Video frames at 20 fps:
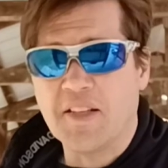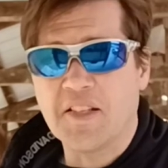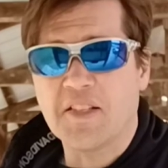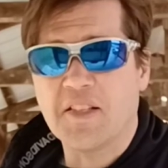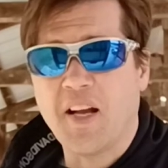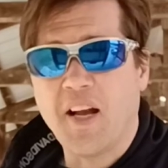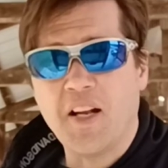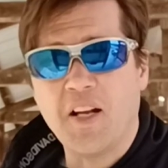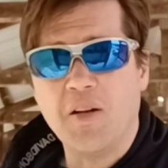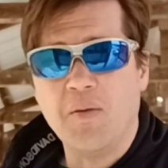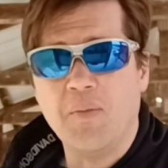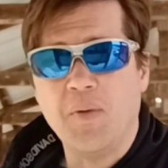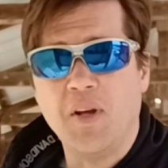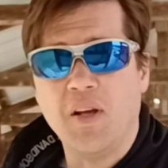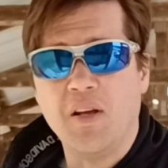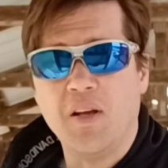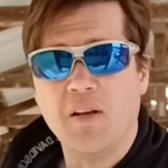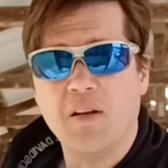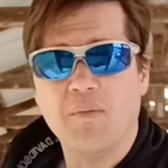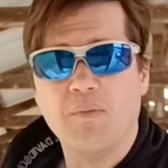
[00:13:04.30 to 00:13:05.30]
excited
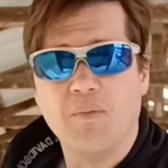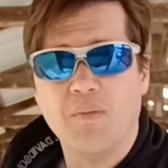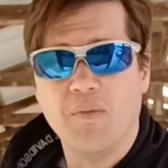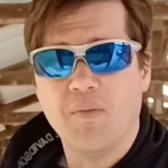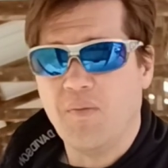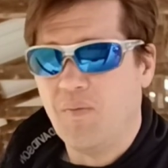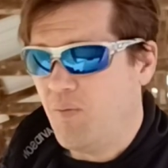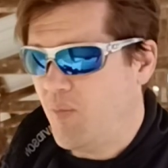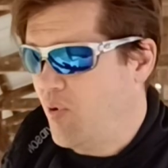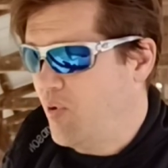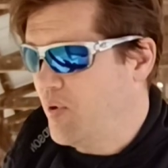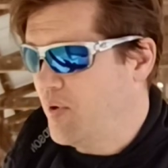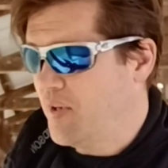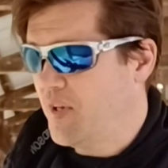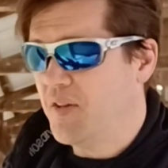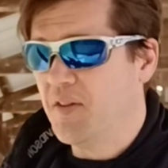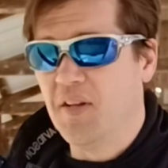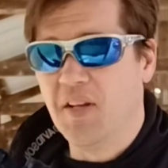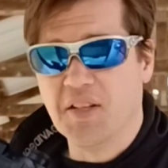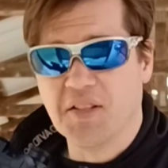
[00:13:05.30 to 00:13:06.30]
me more
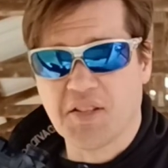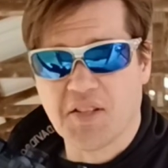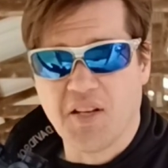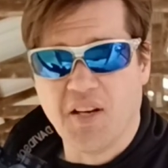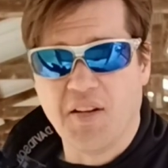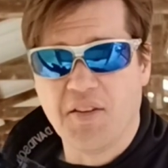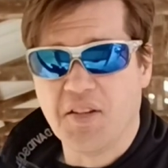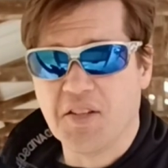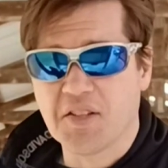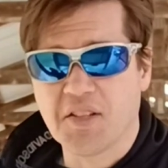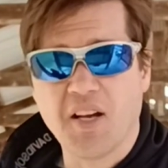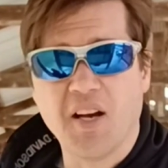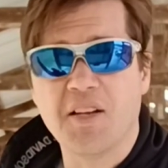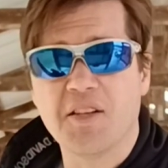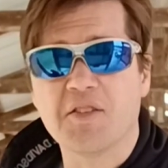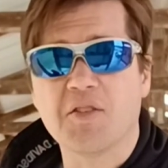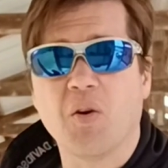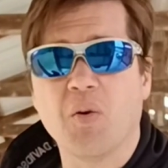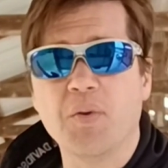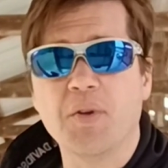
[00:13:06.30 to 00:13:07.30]
than this gun. This gun
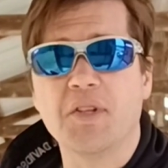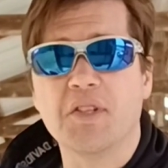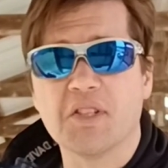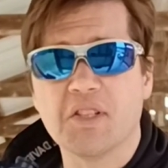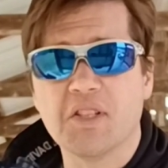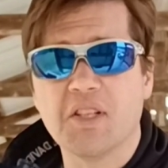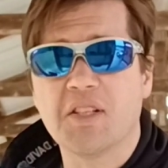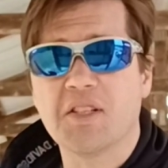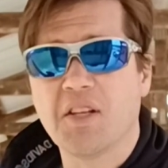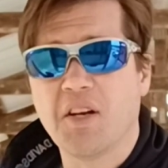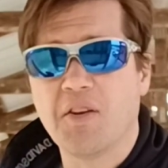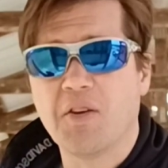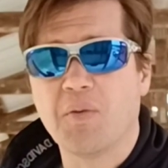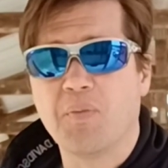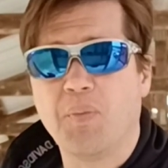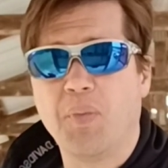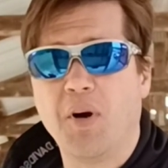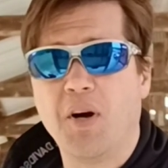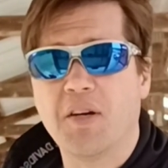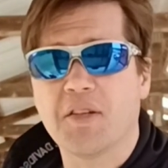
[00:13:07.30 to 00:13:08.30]
is only
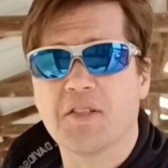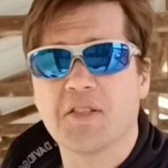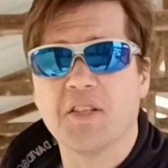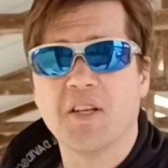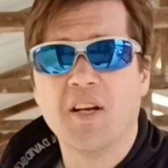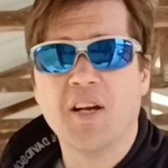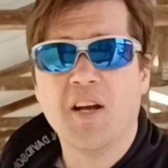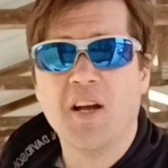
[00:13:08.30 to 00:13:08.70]
600 bucks.